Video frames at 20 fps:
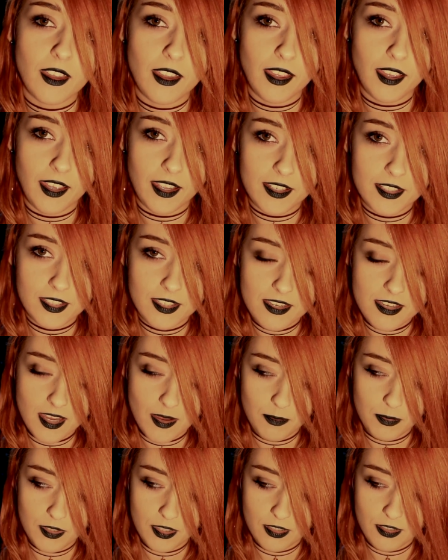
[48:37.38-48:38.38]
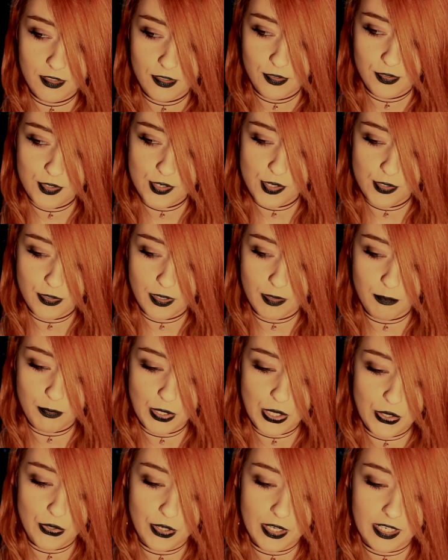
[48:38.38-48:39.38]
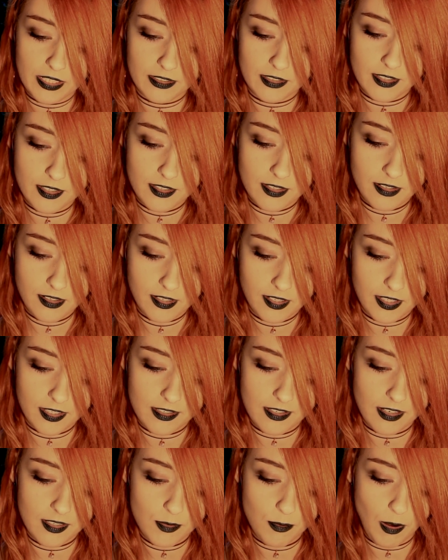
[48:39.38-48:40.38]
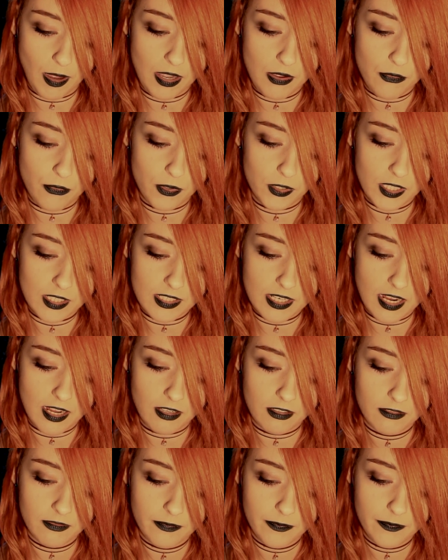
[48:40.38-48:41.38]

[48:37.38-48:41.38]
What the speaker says: Except during periods, because that's painful as hell.